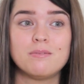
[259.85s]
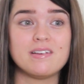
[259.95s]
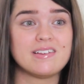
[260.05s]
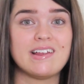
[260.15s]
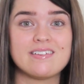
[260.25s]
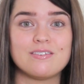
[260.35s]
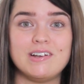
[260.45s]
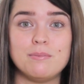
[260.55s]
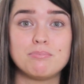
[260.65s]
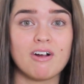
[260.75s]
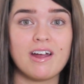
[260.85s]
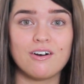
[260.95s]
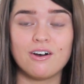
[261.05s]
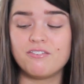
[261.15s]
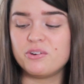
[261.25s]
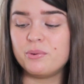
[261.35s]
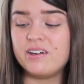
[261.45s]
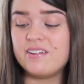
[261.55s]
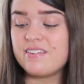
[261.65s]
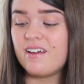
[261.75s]
My skin's really bright
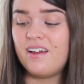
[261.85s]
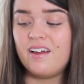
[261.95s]
afterwards.